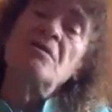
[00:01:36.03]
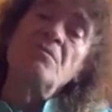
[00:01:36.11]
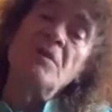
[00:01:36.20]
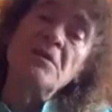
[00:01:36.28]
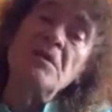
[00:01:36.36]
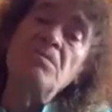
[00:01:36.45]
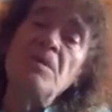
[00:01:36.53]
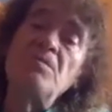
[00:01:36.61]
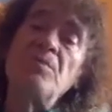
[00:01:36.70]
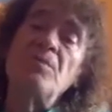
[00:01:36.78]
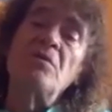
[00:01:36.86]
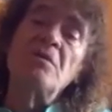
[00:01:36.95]
many
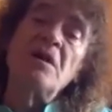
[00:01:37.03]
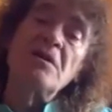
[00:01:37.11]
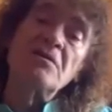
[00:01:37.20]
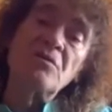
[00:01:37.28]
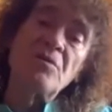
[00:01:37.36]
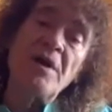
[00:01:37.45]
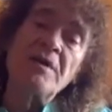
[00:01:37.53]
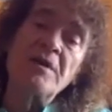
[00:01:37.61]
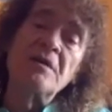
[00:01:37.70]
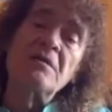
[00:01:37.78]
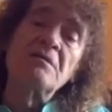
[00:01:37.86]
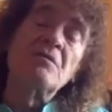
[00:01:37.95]
people are
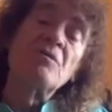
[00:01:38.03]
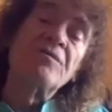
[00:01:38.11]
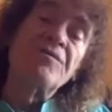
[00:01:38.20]
trying to